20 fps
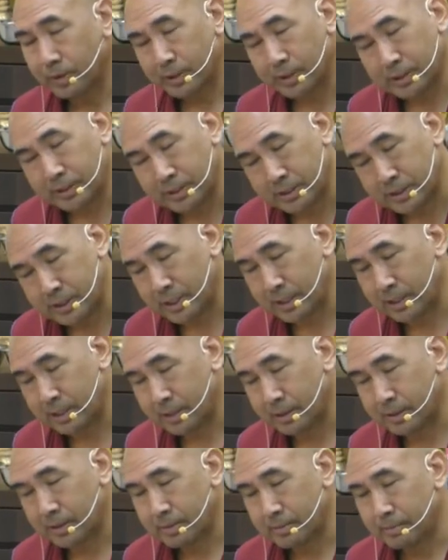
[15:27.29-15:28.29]
is
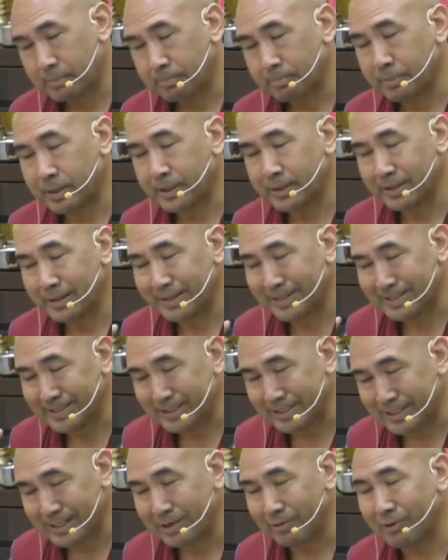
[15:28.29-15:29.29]
there, but it's
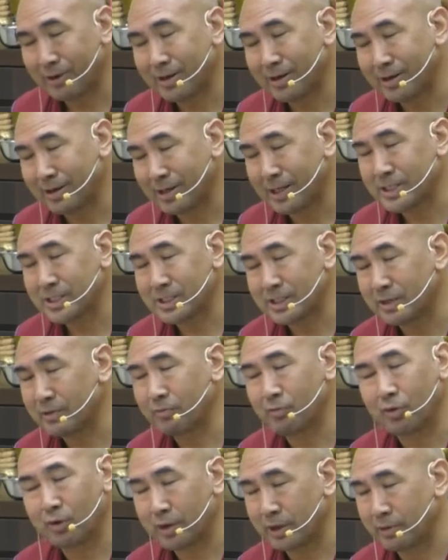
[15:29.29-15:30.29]
never lasting
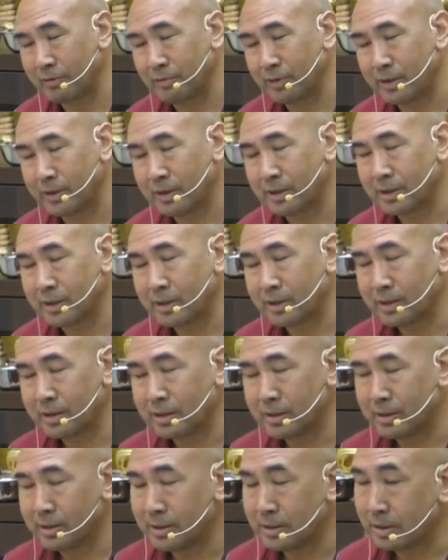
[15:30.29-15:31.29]
forever,
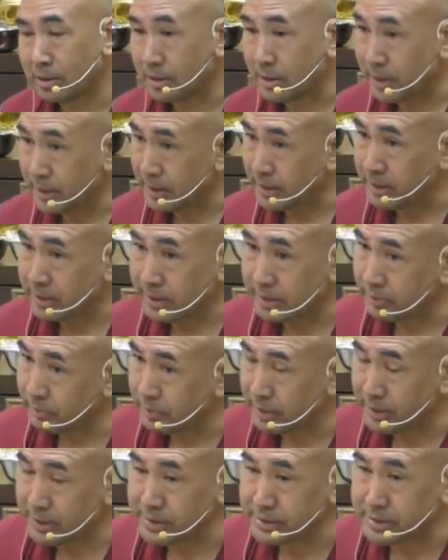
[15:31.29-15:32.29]
right?
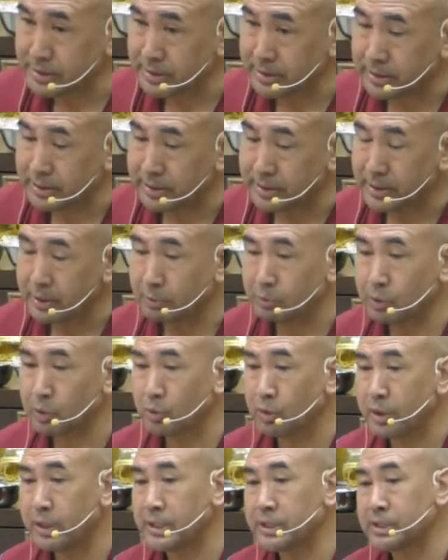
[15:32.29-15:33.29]
Never lasting. Even
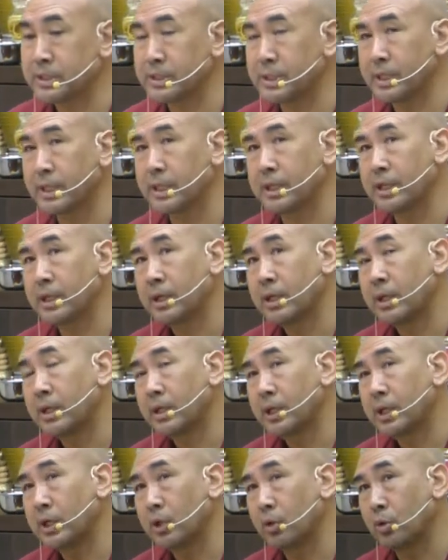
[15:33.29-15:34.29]
though, let's say,
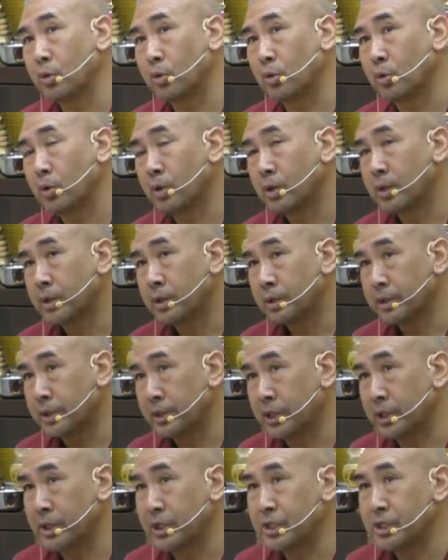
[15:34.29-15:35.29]
you know, the
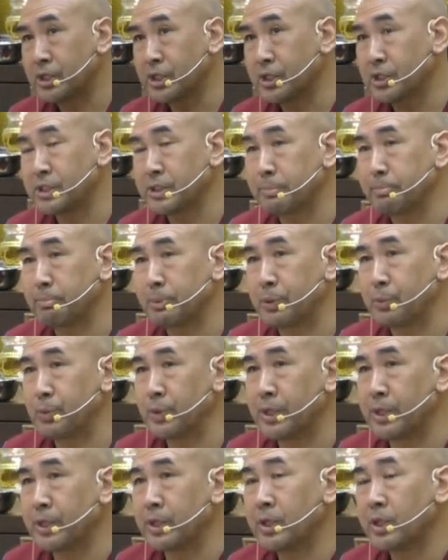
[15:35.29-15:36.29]
relationship
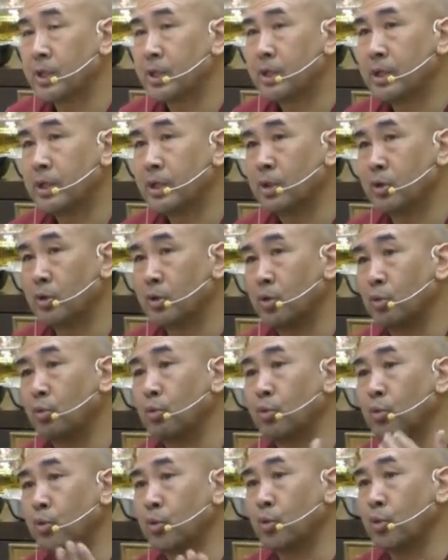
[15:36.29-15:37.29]
between, you know,
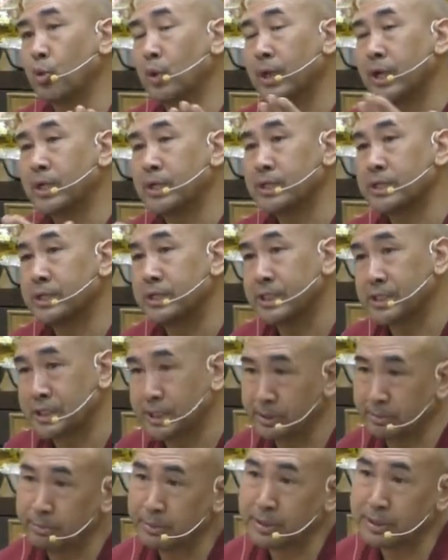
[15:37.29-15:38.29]
guru and
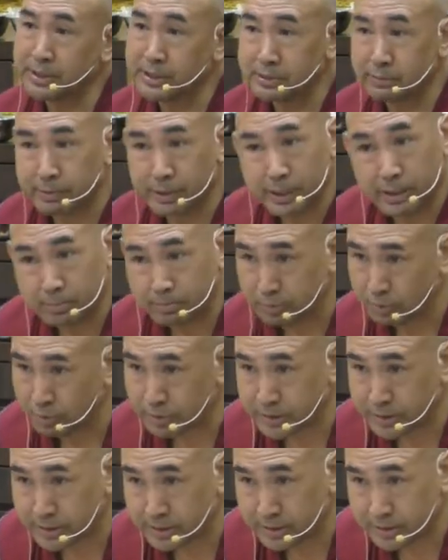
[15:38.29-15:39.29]
disciple is very
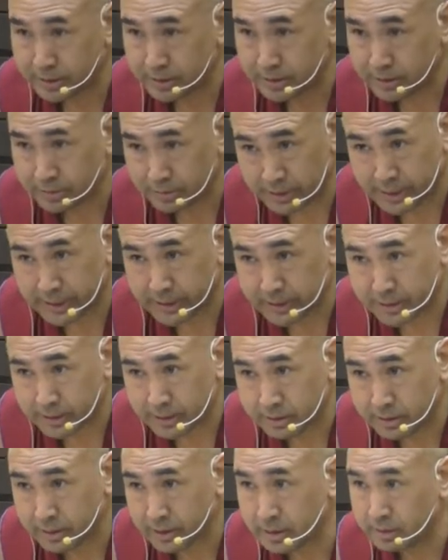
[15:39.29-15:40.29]
important, right?
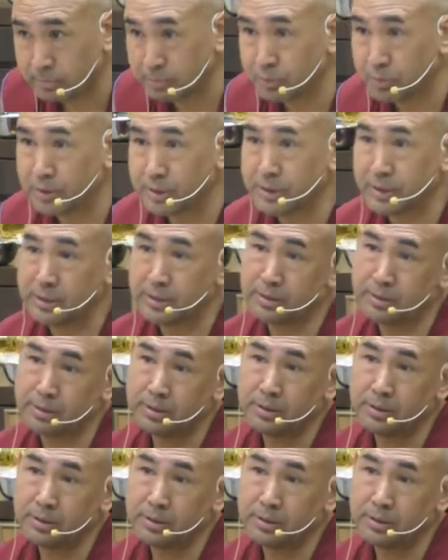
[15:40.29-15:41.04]
Important.